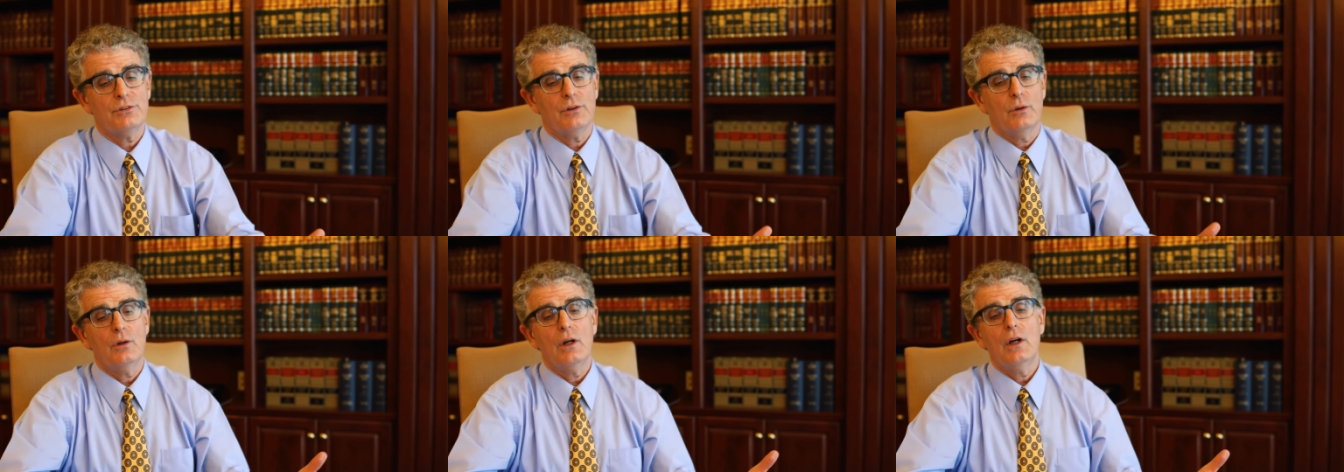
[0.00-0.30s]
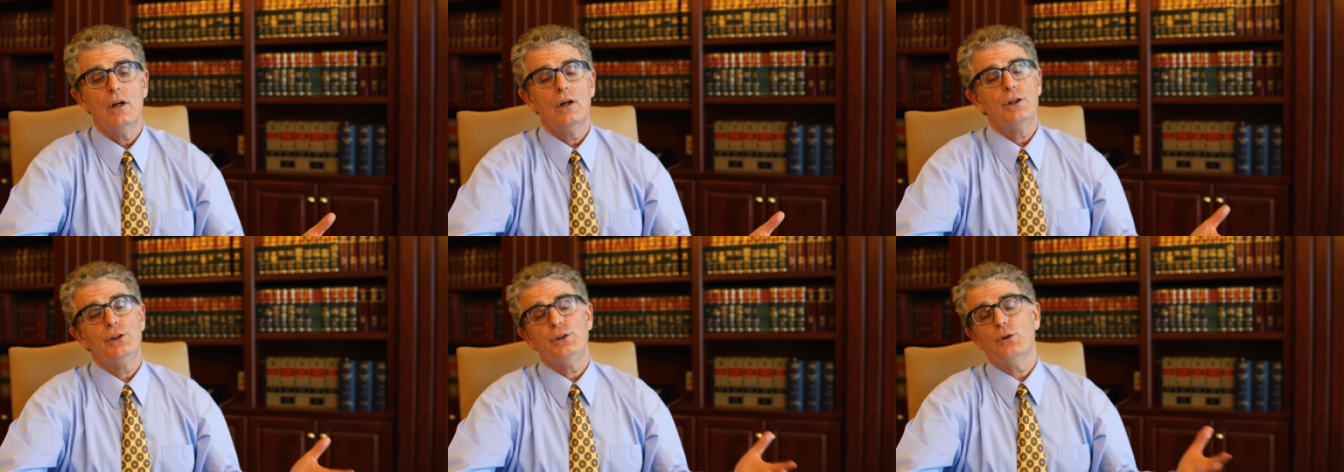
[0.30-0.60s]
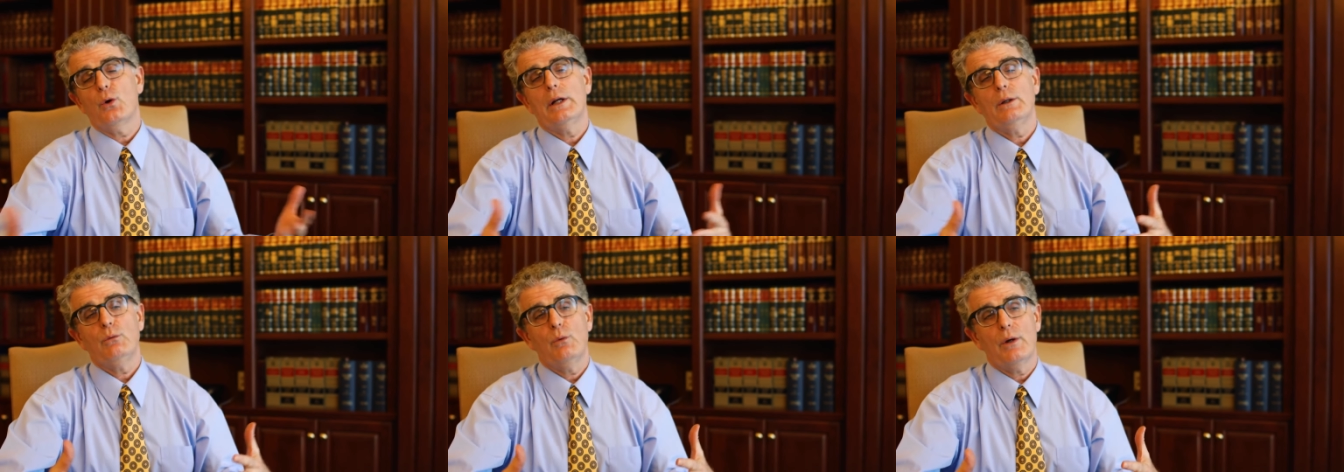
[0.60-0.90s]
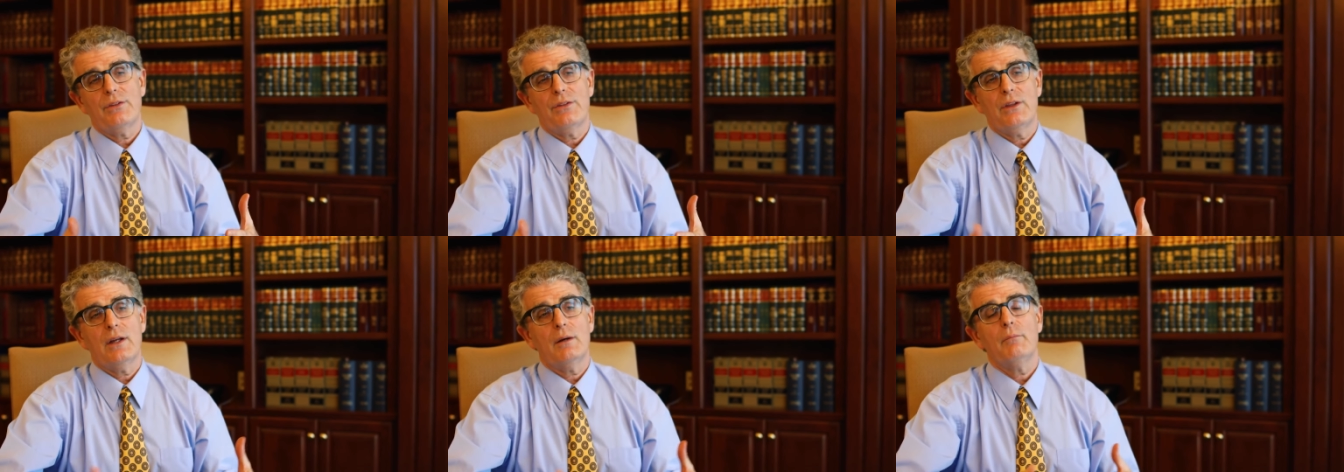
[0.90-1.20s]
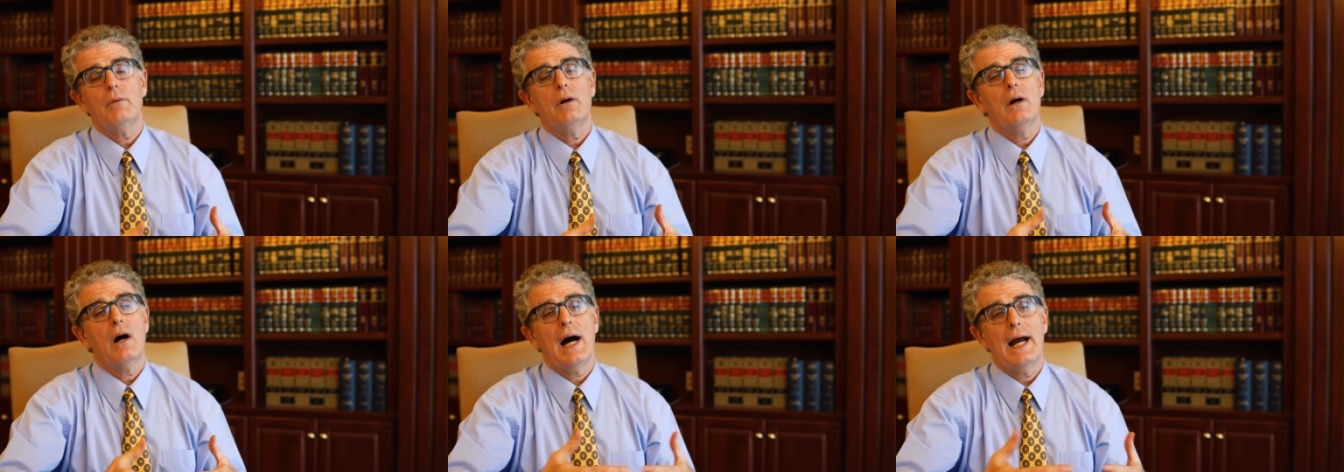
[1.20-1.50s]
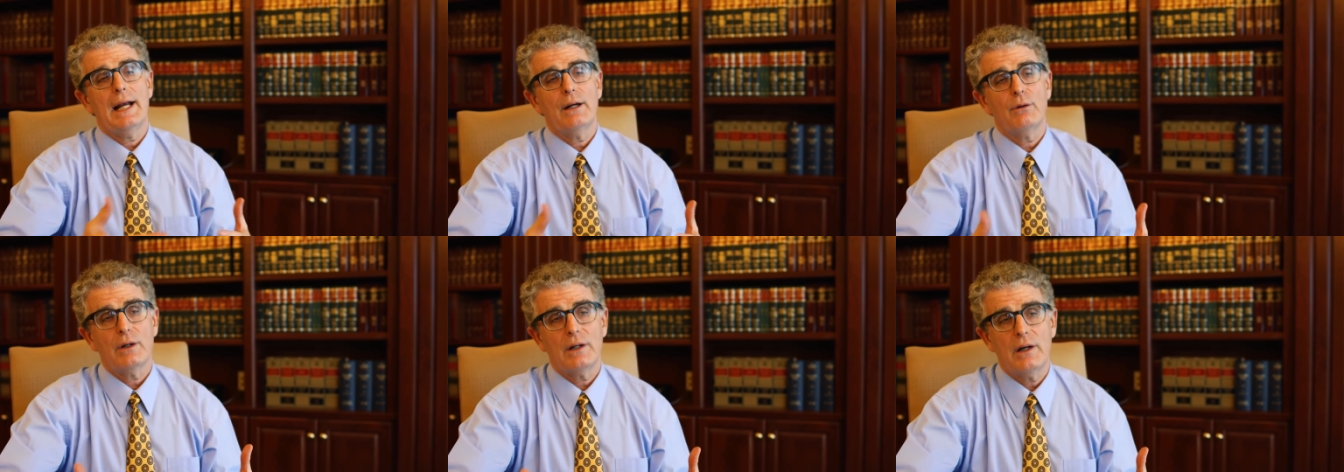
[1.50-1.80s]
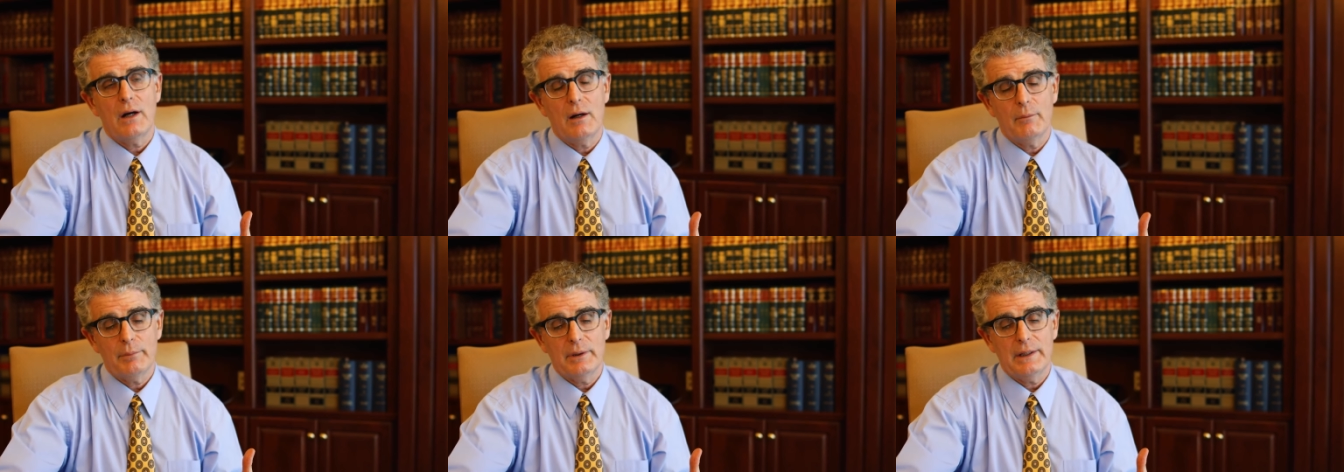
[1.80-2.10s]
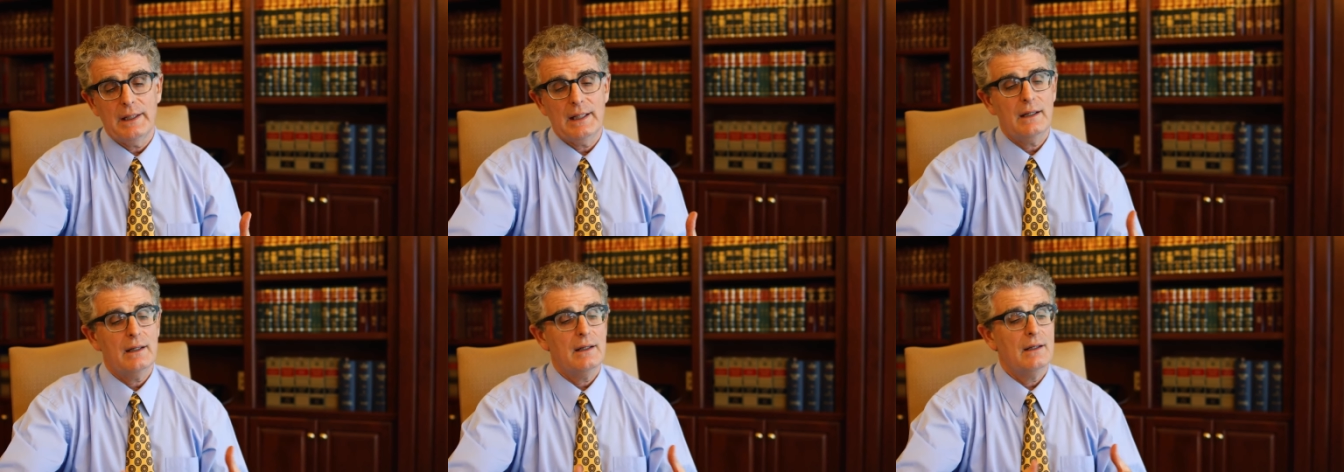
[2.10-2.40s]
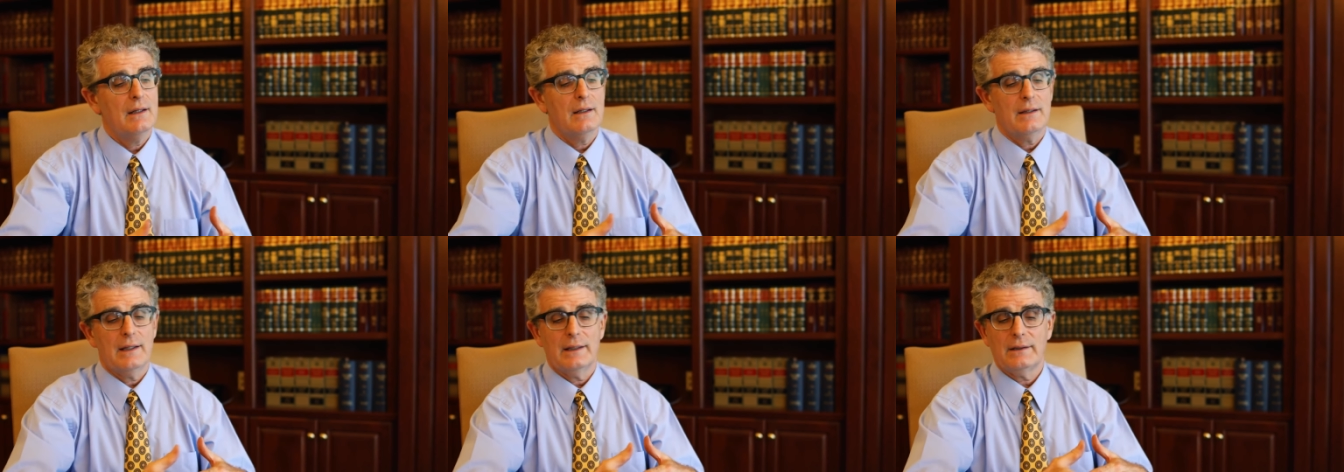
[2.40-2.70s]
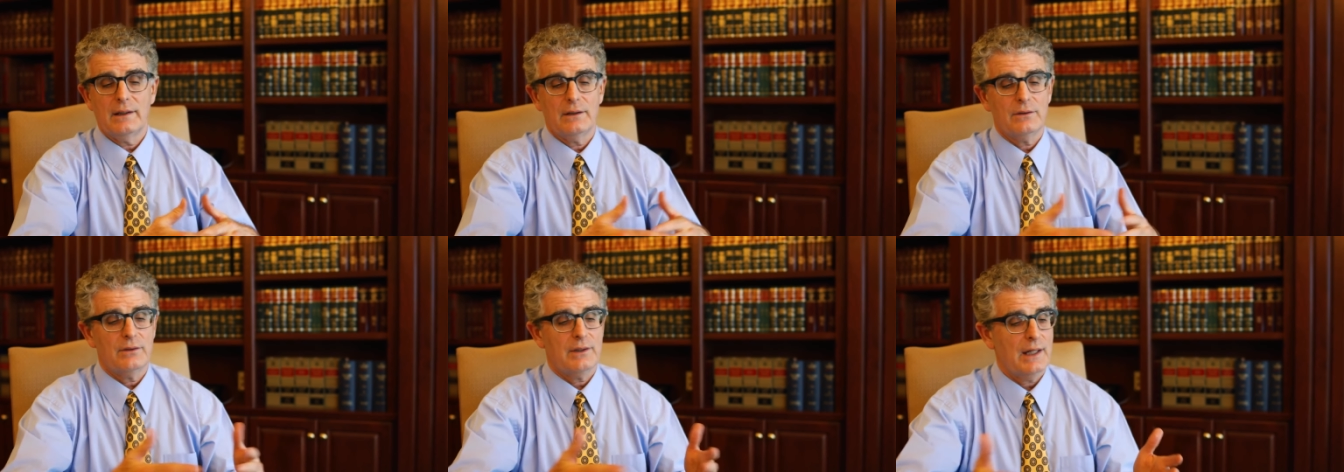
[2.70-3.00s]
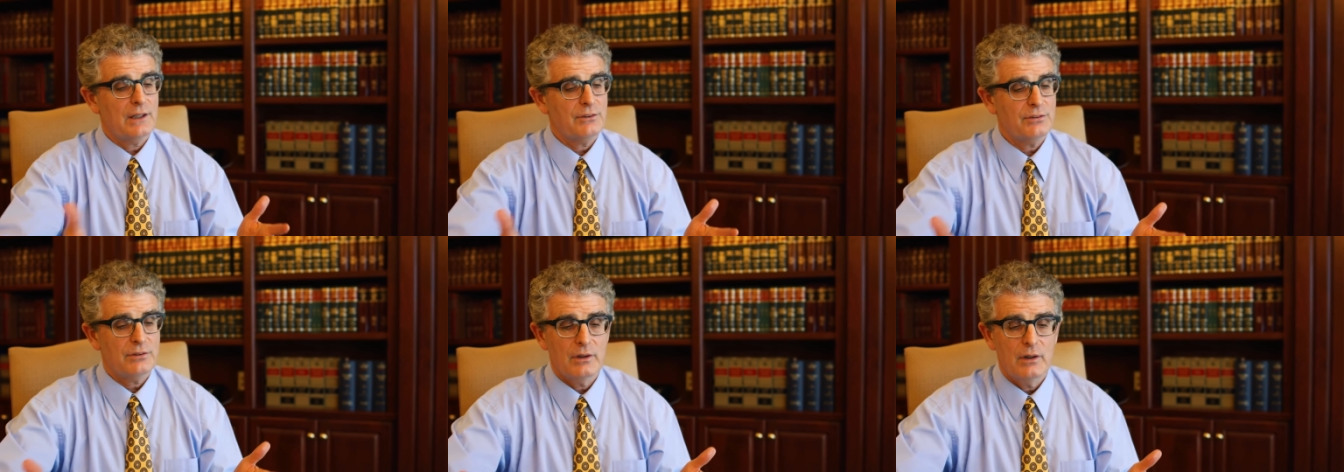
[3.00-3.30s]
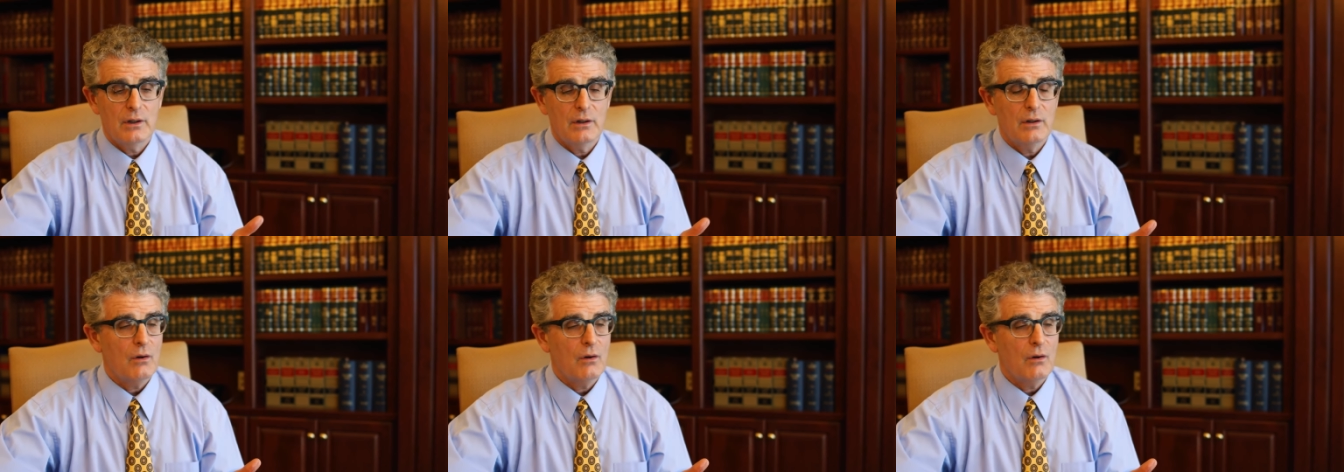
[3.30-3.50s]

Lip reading: So join with them, hire a company that can test